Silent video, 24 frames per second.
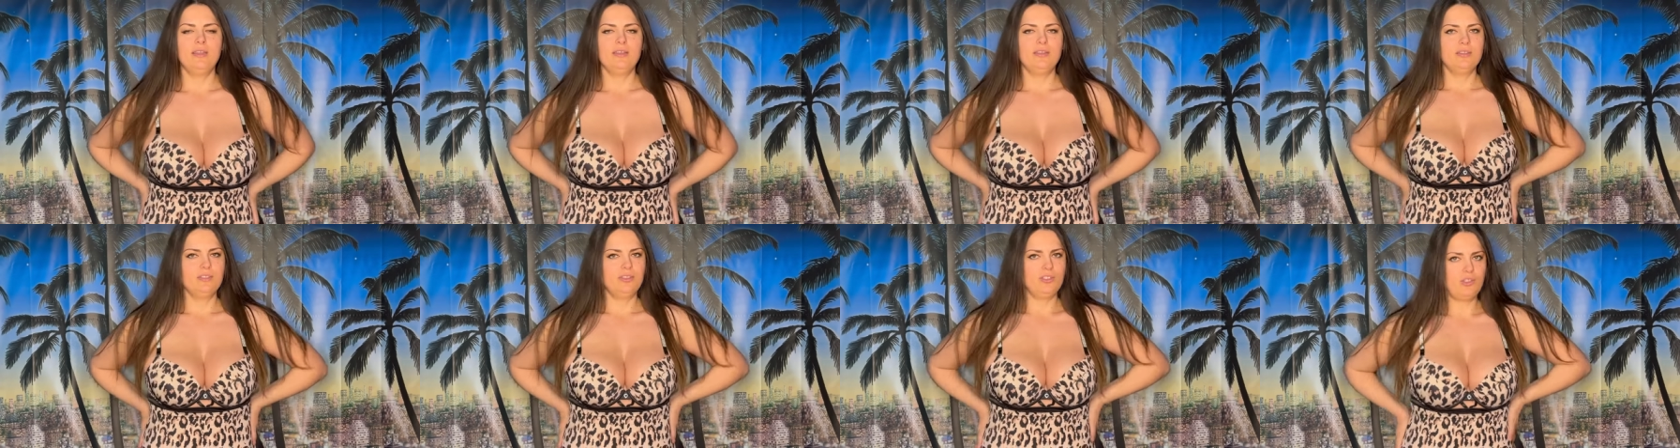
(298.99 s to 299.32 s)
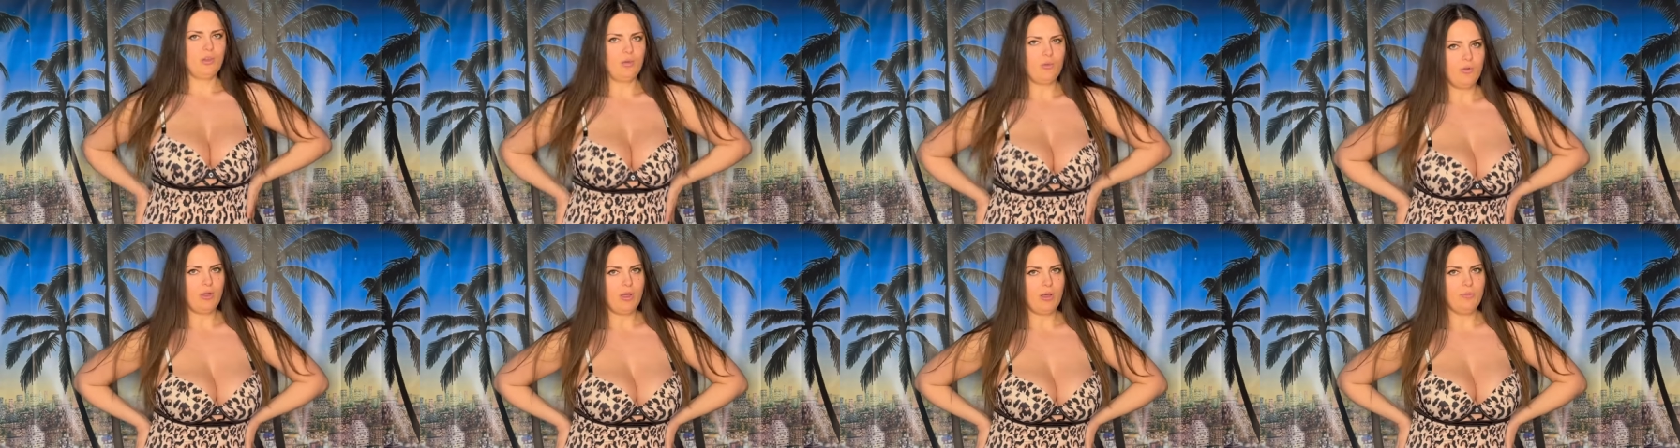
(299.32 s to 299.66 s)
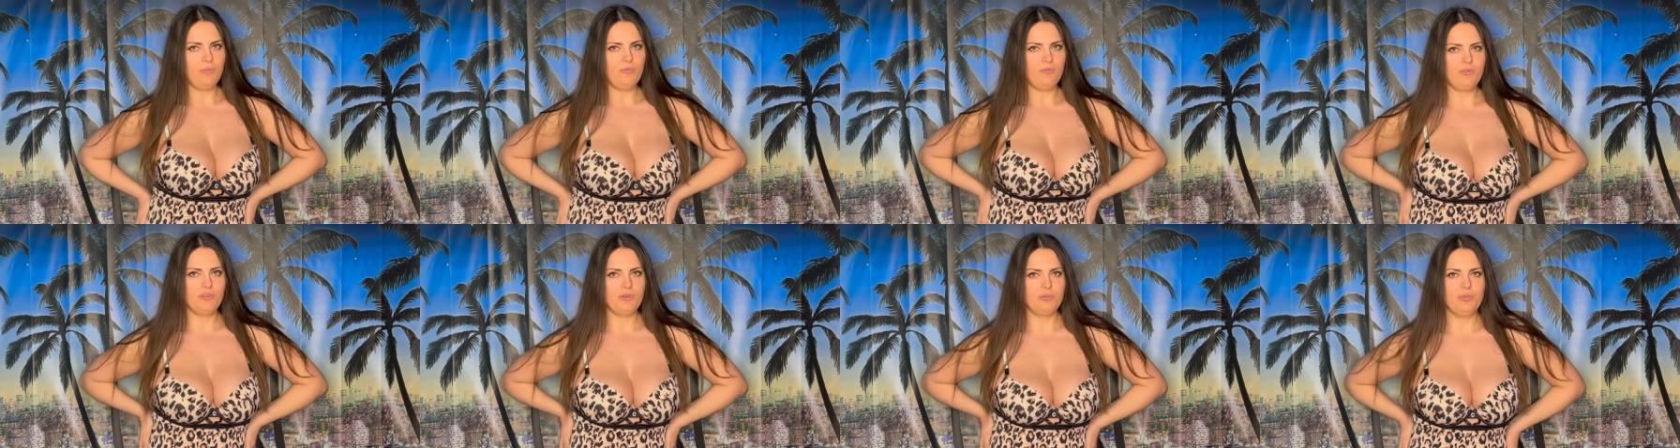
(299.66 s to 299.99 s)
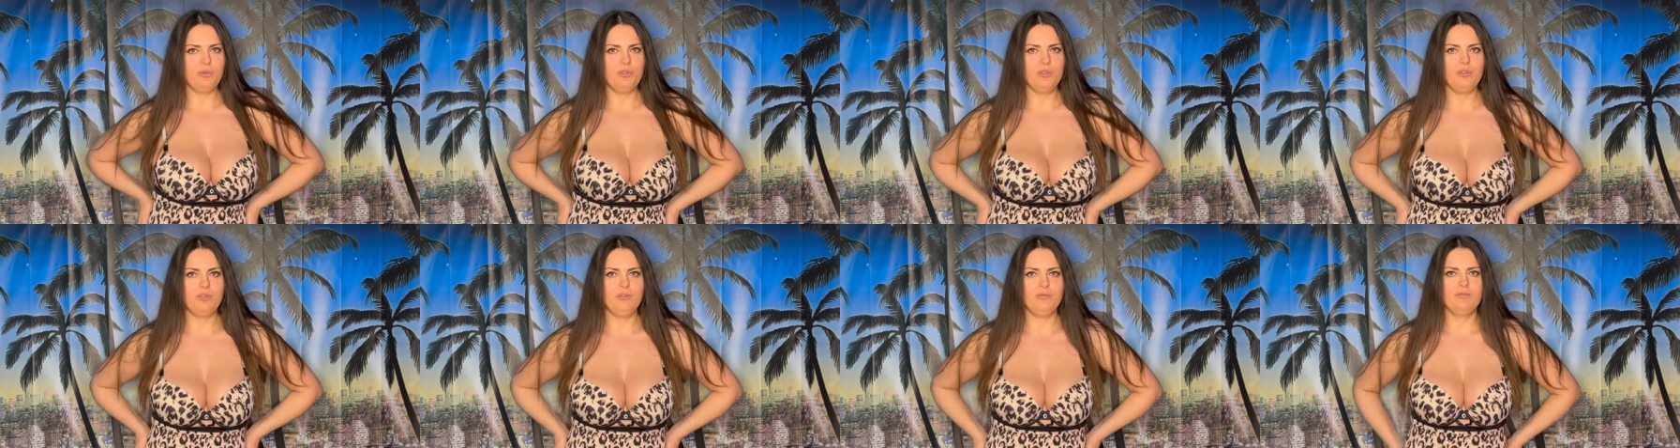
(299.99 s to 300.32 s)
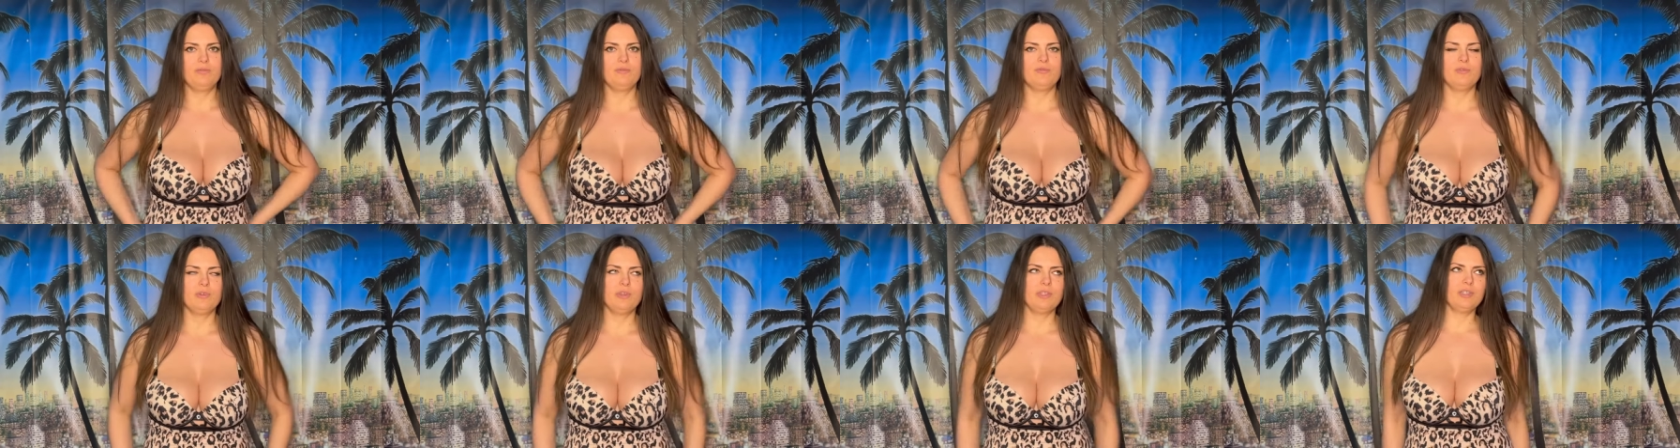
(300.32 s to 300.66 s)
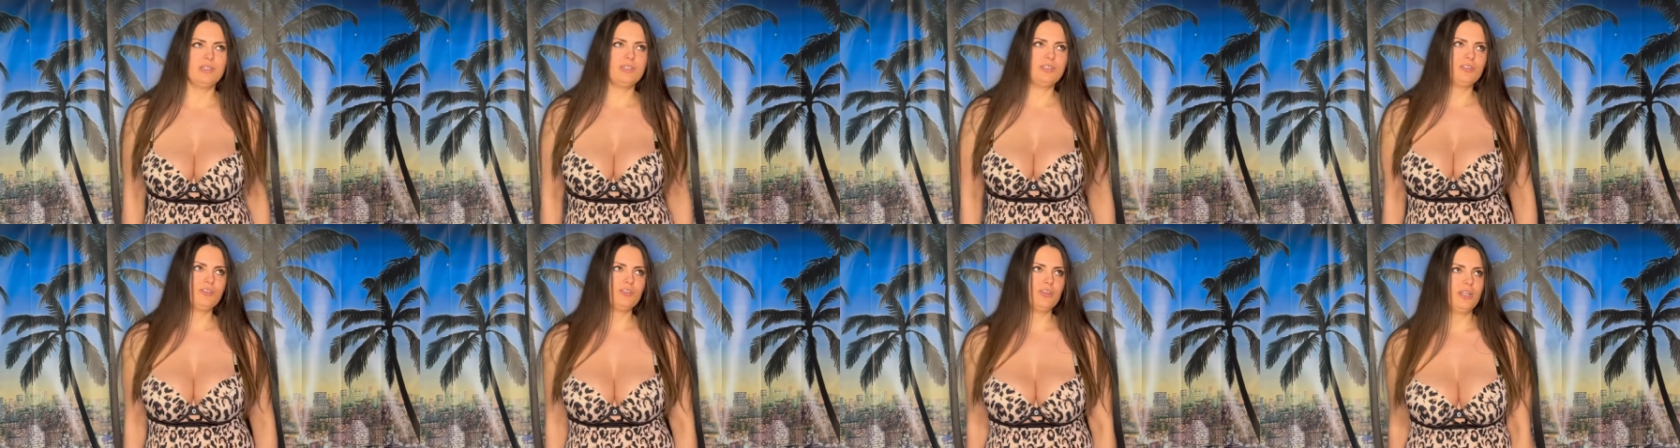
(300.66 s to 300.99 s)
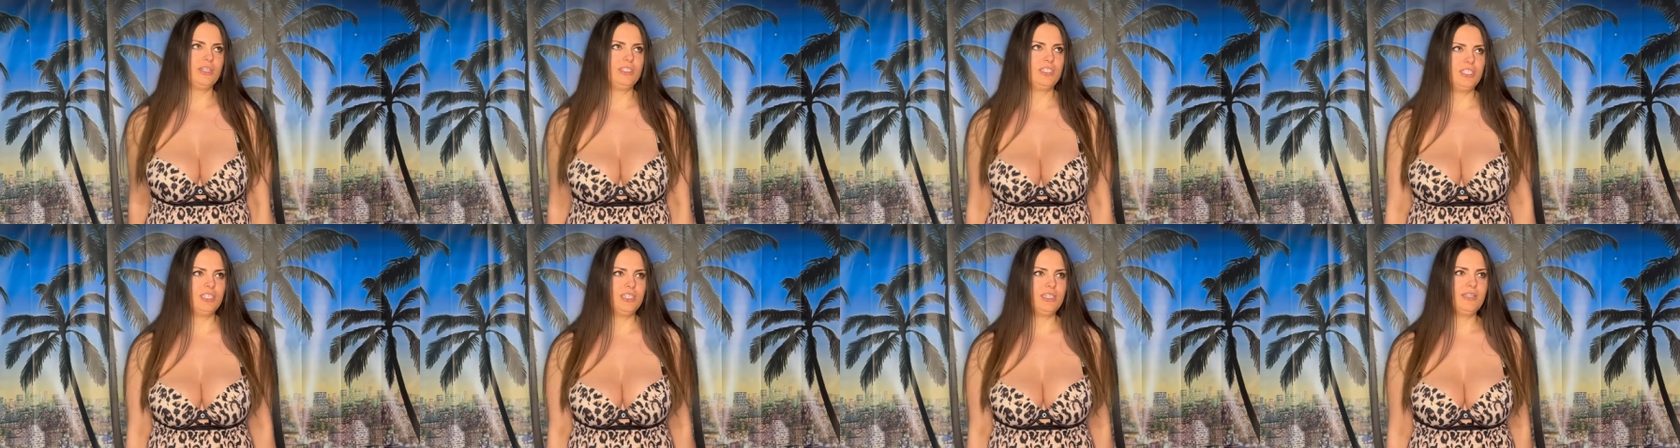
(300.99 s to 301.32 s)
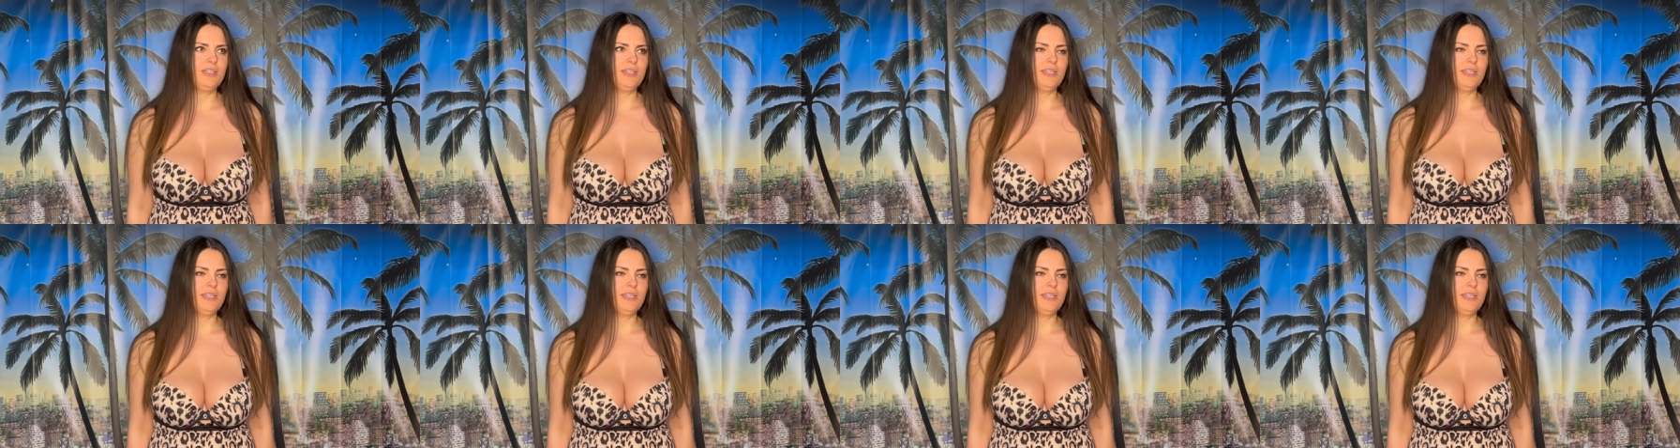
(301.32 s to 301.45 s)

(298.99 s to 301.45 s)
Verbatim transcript: So comfortable, really stretchy.